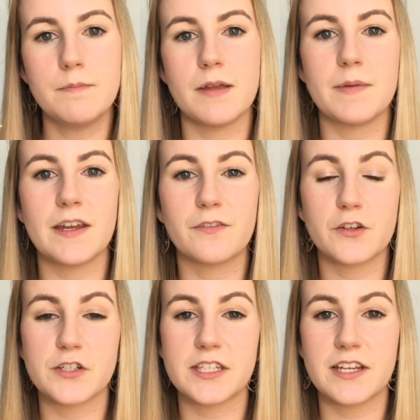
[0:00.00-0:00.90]
maybe if
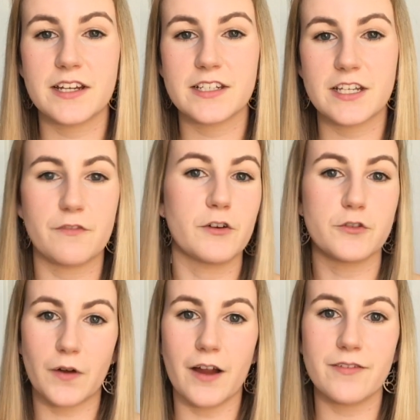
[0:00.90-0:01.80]
there's things, if you're
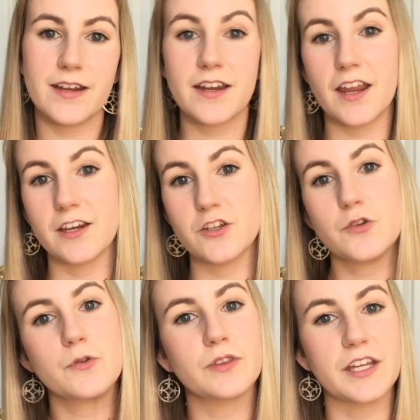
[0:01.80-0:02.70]
driving and
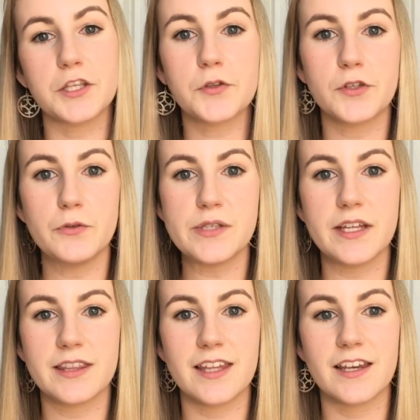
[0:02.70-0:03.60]
you think you'll use
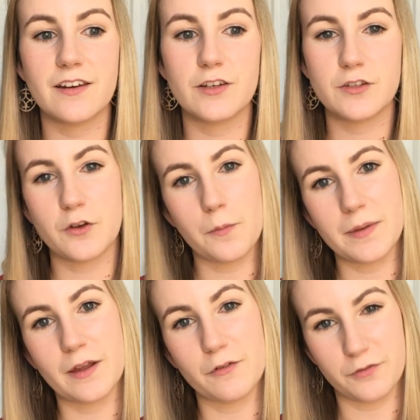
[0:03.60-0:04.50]
it, then don't
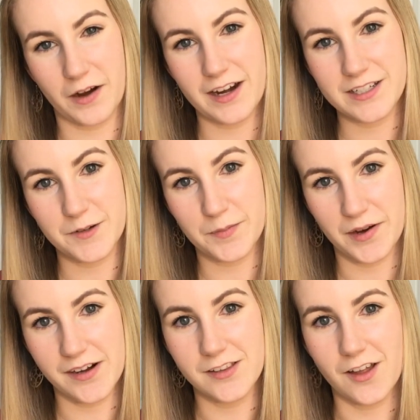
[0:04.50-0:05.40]
be afraid to
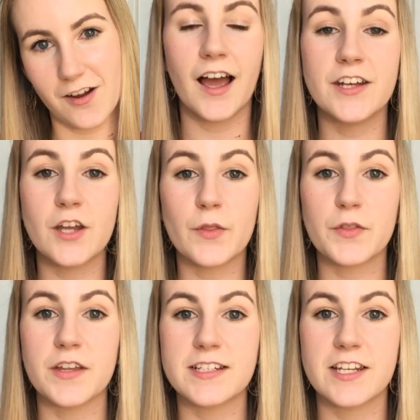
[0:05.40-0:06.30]
bring it along. Another
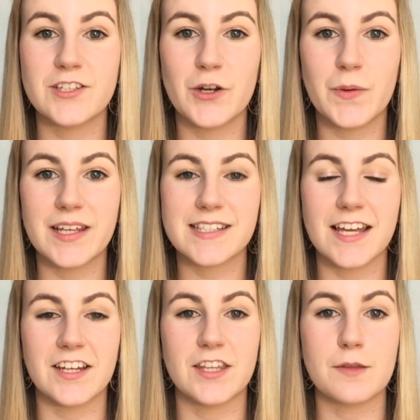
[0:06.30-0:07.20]
thing to note is
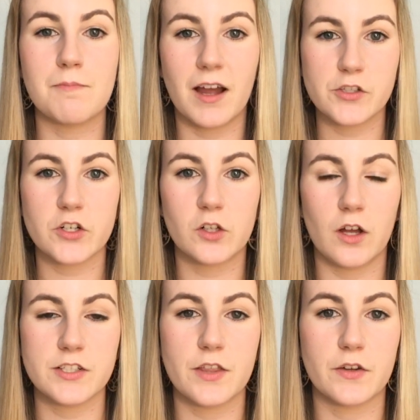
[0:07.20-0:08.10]
that in the master
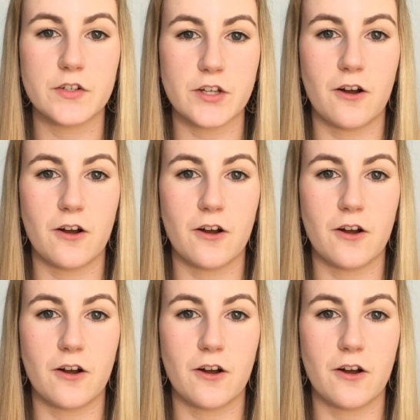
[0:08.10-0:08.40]
closet there is